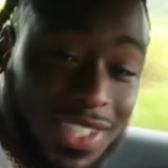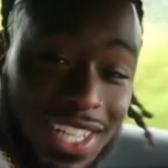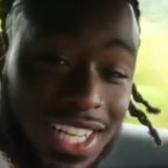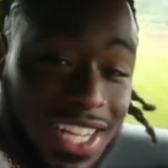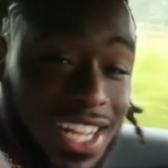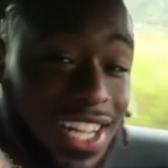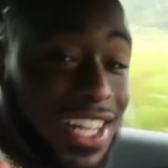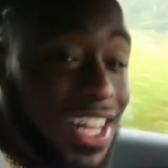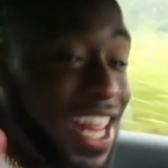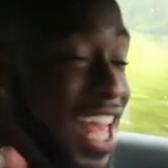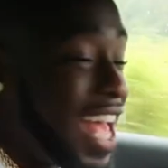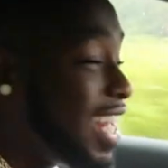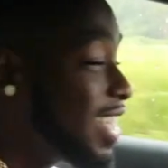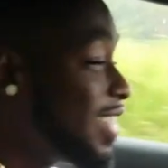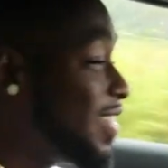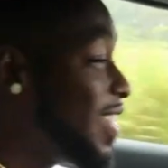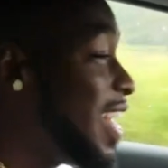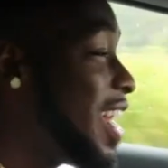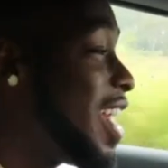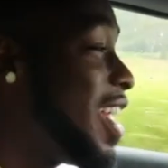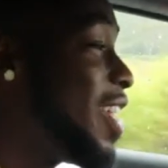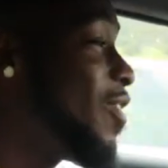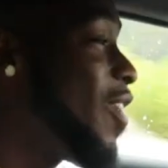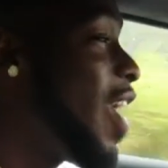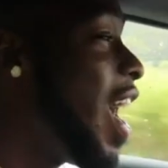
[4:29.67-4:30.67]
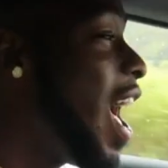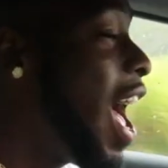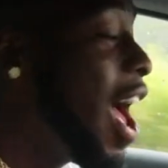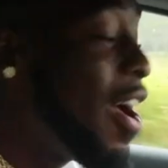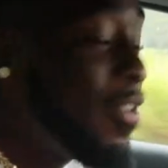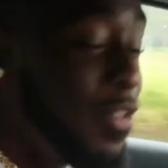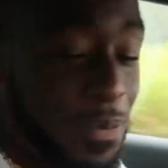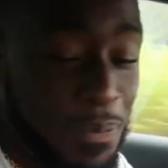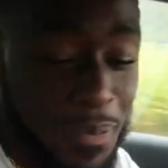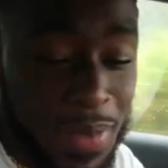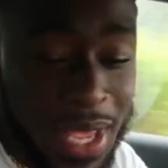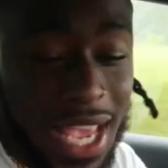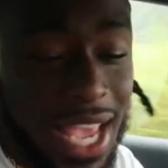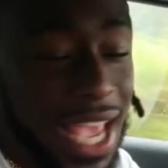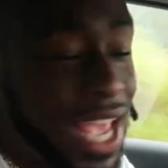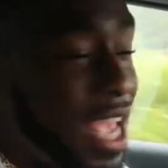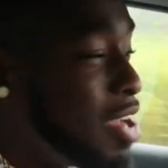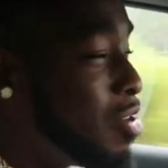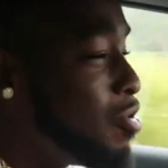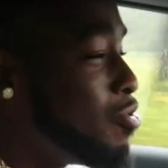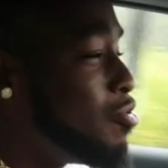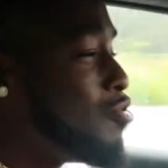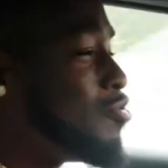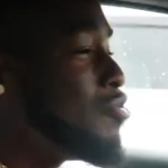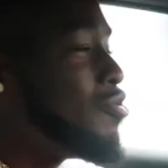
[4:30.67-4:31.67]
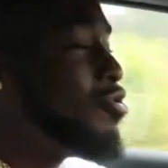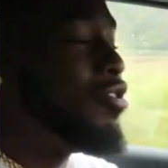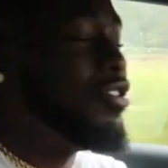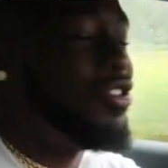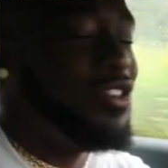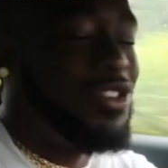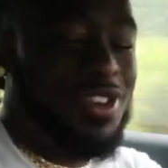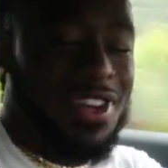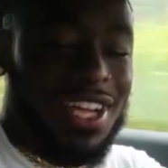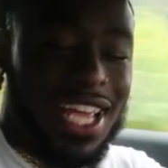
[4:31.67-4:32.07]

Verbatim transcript: Sundays make you cry. Ooh,